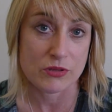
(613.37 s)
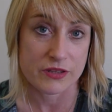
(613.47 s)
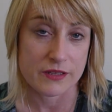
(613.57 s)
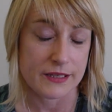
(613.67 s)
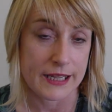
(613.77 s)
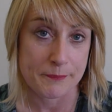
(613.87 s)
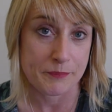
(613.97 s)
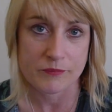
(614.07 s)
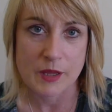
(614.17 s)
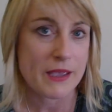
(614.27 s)
on
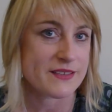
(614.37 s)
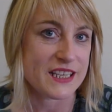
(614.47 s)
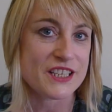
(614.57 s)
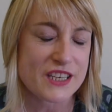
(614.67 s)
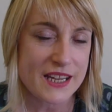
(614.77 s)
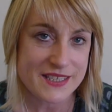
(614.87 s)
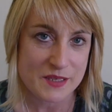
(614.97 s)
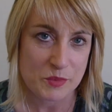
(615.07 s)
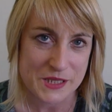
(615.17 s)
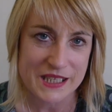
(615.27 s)
the amazing internets
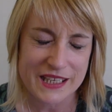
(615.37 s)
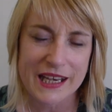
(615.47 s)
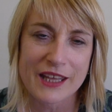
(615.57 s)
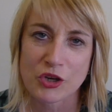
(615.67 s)
in particular,